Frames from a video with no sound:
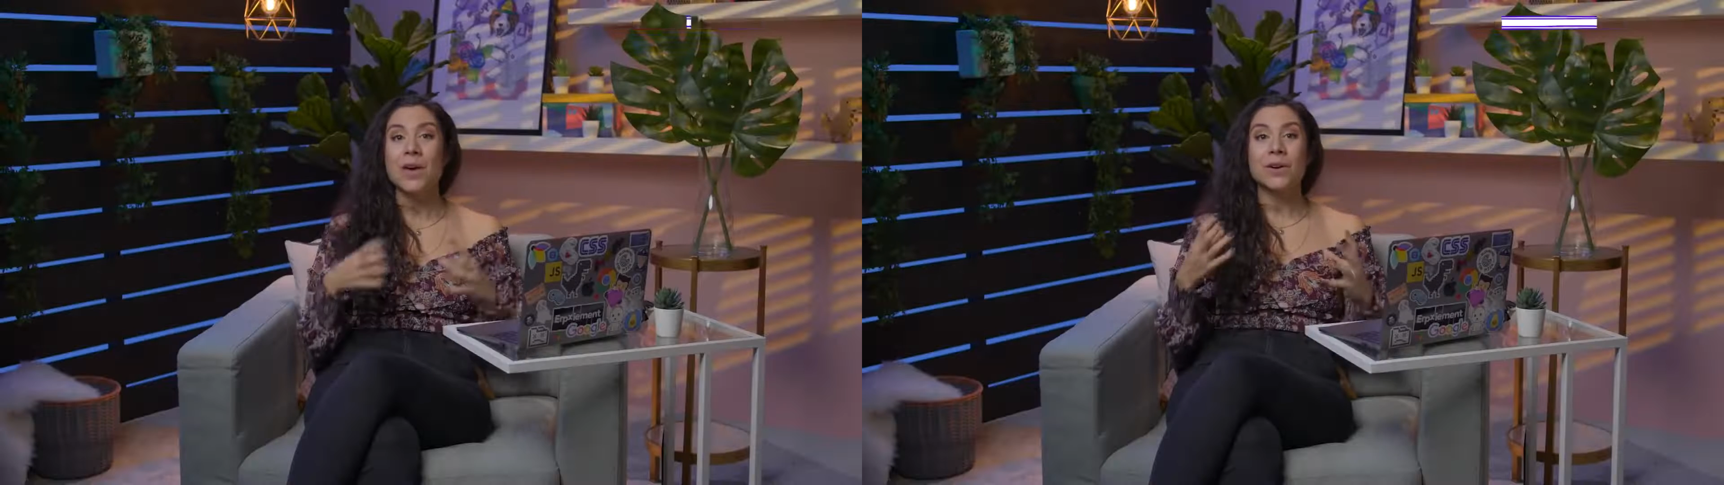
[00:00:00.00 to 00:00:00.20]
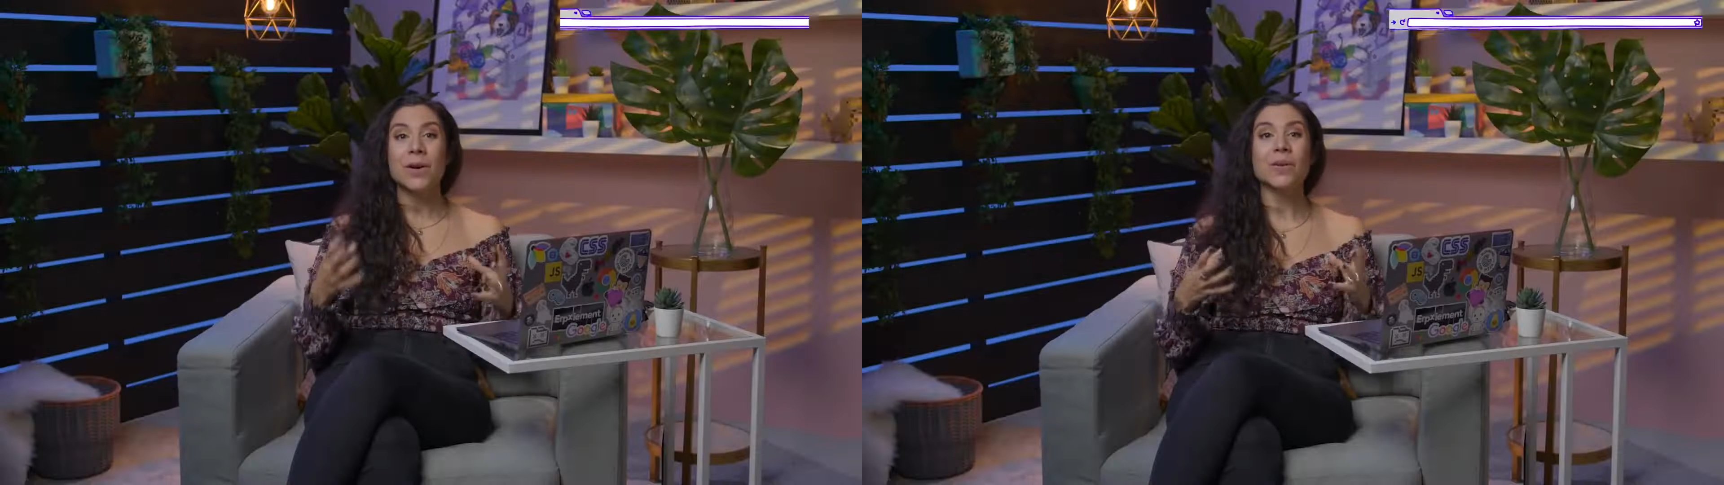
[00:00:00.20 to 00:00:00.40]

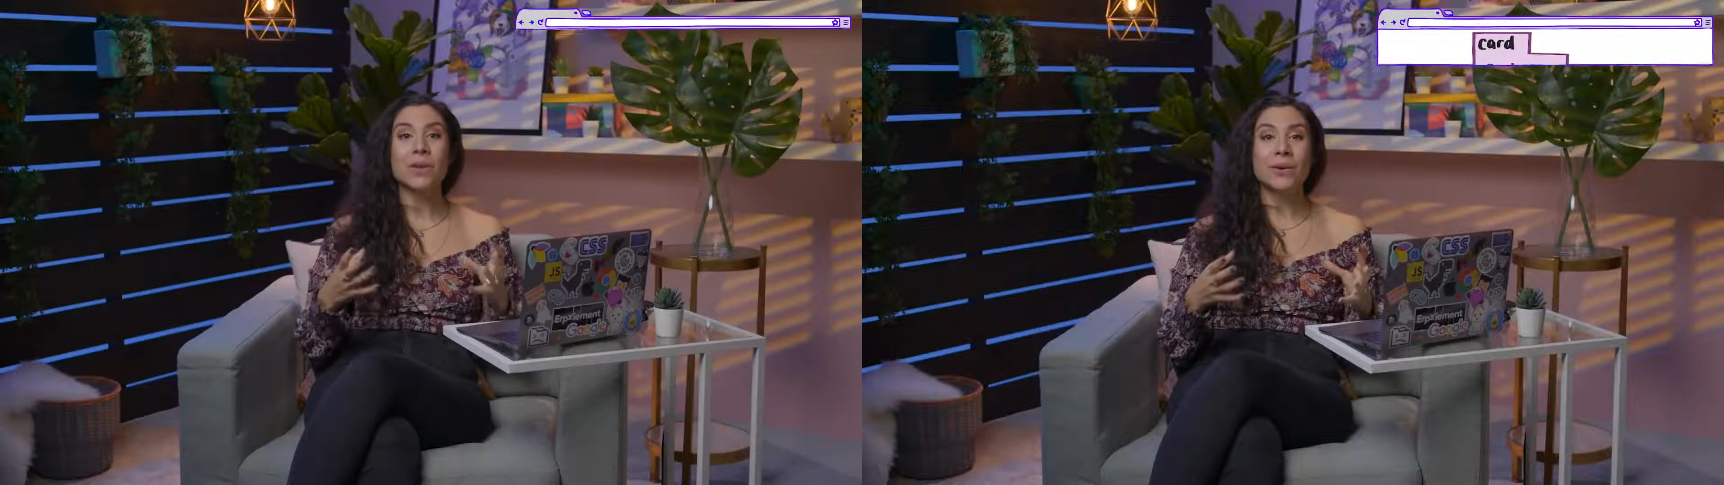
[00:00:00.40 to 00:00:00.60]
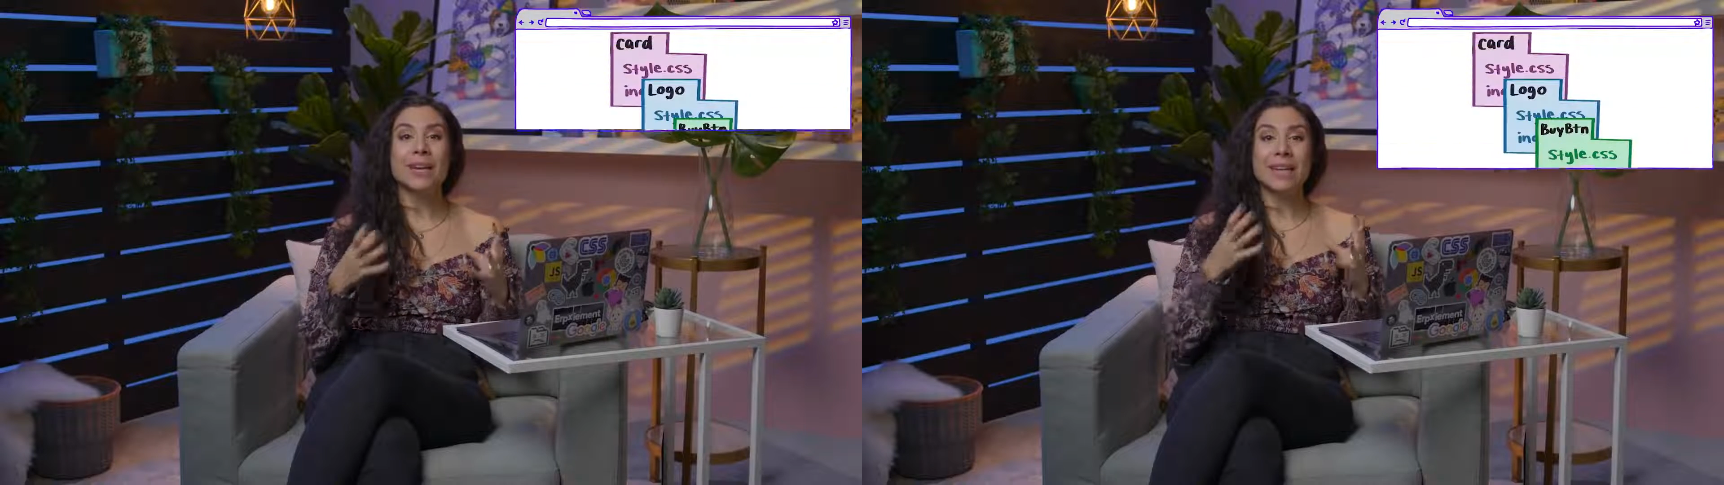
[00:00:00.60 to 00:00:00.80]

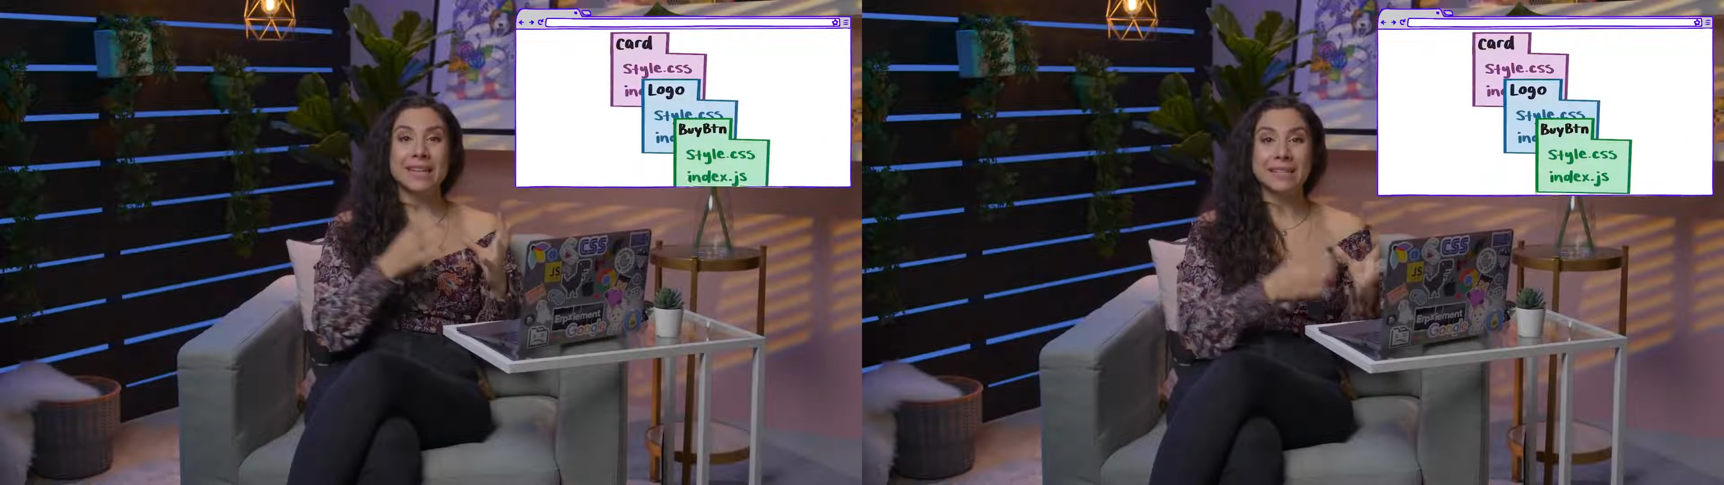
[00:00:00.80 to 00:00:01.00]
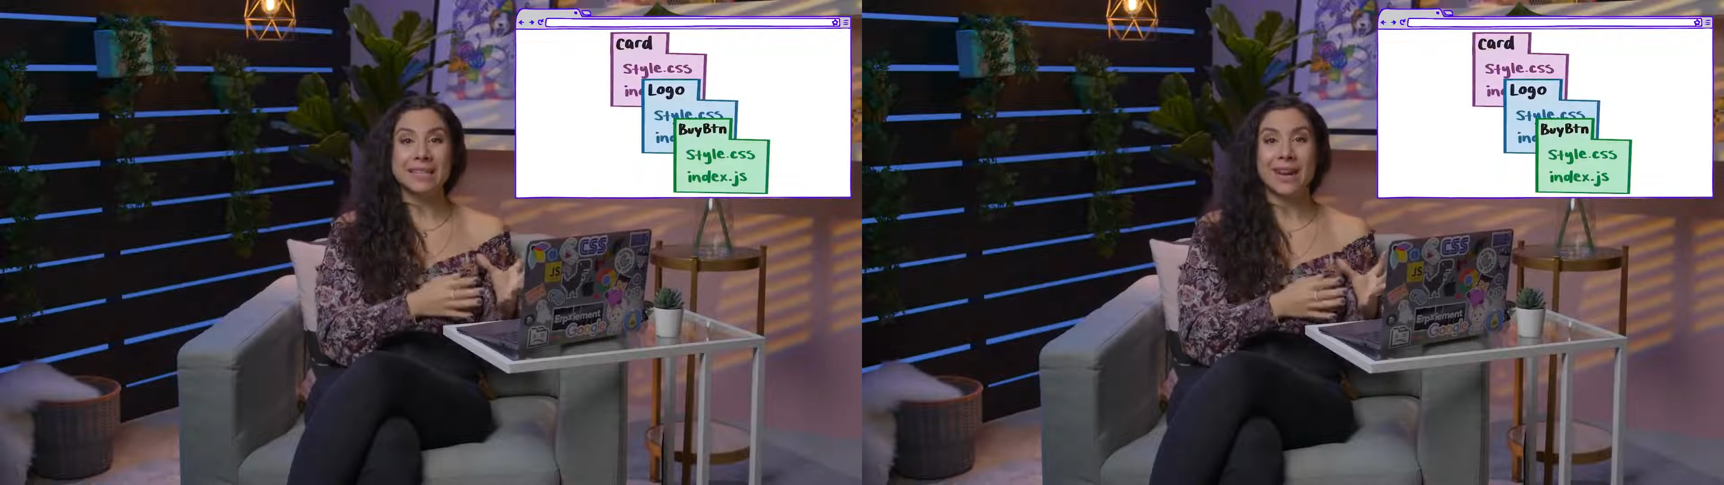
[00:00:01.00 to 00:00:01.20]

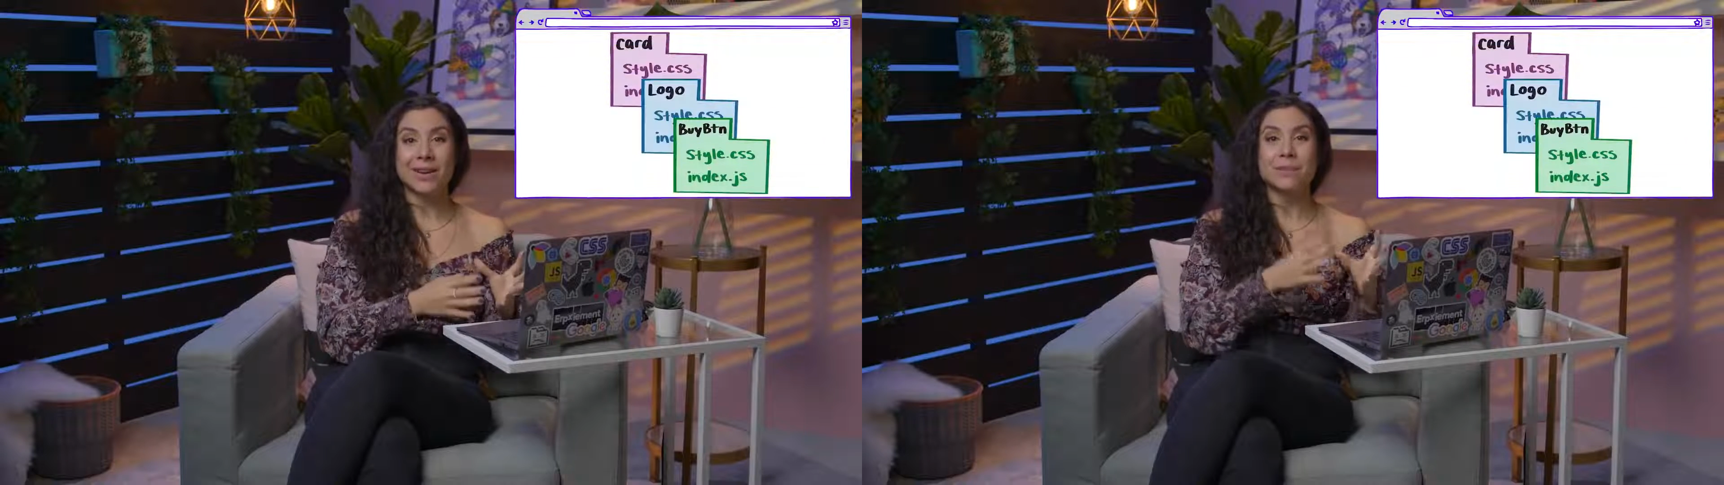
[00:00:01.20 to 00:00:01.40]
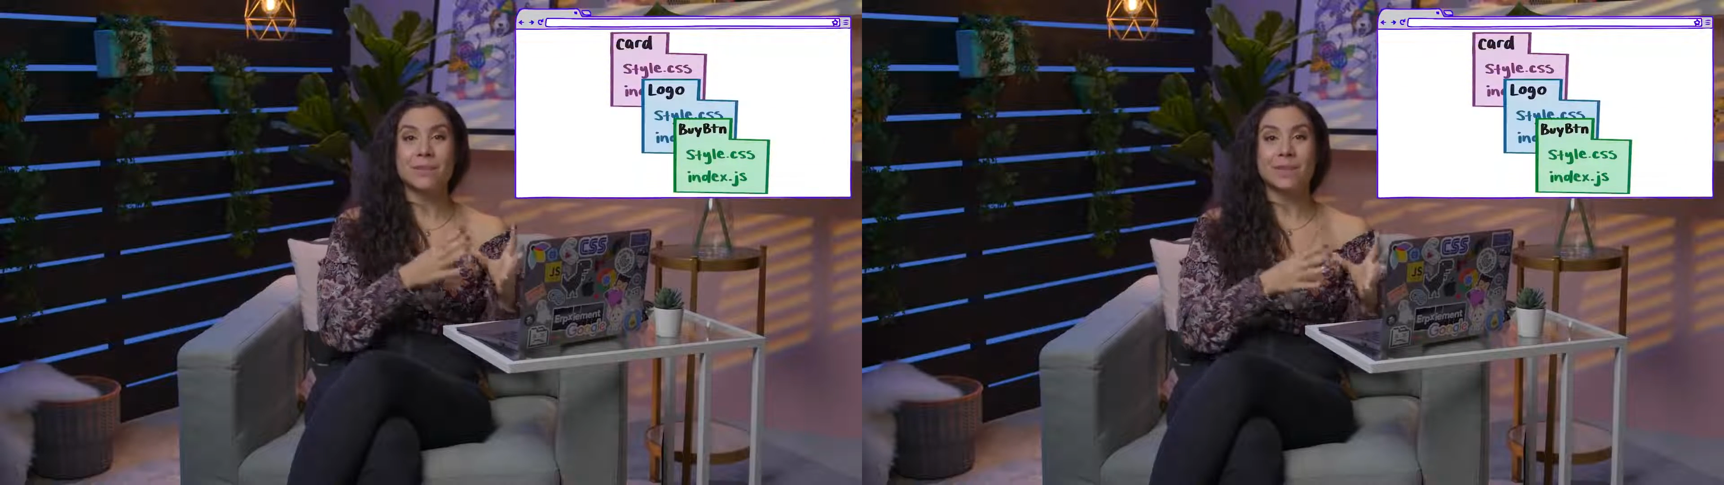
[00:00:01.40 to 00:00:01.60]
Co-locating
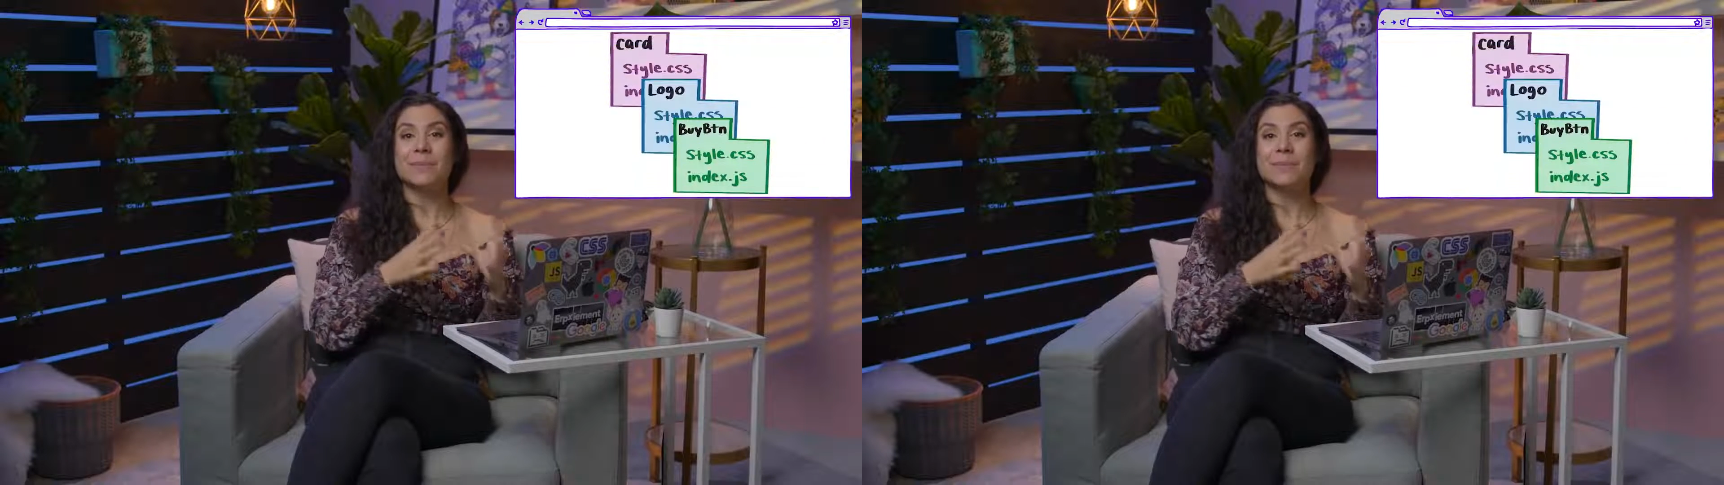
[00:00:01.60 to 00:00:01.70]
styles with